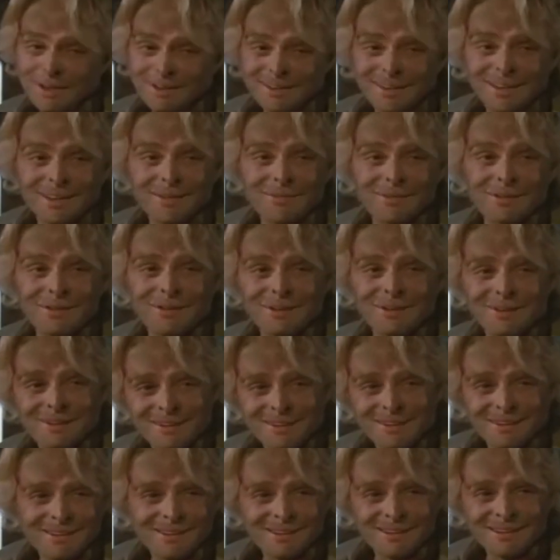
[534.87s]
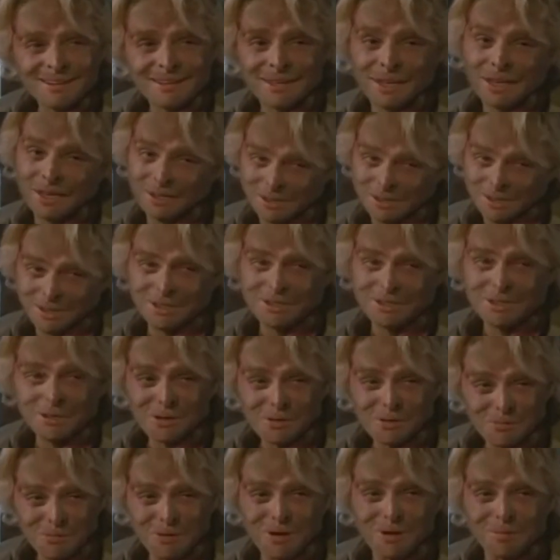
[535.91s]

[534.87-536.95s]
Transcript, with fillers: right, David. Getting there's your